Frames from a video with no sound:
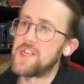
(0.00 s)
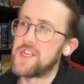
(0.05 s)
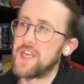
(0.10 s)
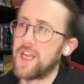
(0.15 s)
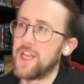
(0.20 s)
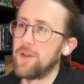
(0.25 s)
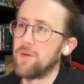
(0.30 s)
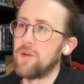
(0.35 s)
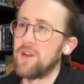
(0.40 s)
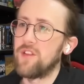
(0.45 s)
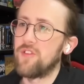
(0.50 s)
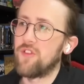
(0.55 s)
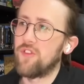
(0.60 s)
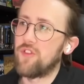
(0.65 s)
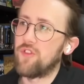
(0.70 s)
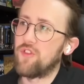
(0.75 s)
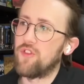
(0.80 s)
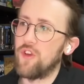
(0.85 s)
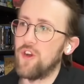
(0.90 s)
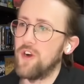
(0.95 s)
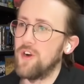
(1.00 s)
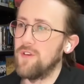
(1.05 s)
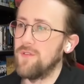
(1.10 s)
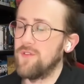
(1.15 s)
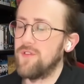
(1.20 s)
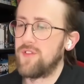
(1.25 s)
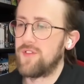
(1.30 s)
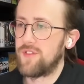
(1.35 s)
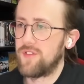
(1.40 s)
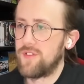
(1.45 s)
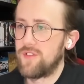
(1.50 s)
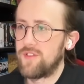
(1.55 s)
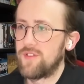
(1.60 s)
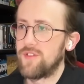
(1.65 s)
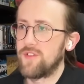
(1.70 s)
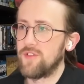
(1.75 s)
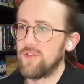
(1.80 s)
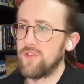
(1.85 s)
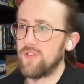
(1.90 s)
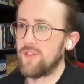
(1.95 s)
genuinely deserves
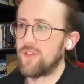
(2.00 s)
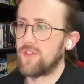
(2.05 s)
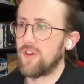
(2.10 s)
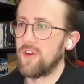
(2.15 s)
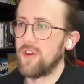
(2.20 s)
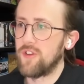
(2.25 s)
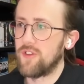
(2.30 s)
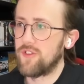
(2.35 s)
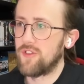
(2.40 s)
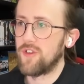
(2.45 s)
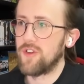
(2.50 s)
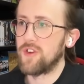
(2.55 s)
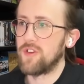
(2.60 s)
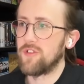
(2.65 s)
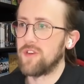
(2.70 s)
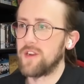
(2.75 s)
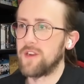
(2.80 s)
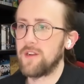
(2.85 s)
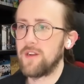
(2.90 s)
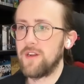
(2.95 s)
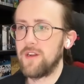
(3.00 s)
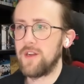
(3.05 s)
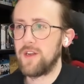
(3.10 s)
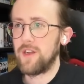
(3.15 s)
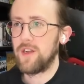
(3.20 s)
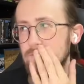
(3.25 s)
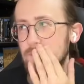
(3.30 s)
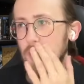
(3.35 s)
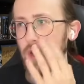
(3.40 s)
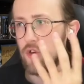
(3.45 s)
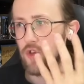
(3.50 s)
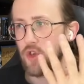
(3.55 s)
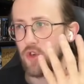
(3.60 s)
to do the solo surgery? Not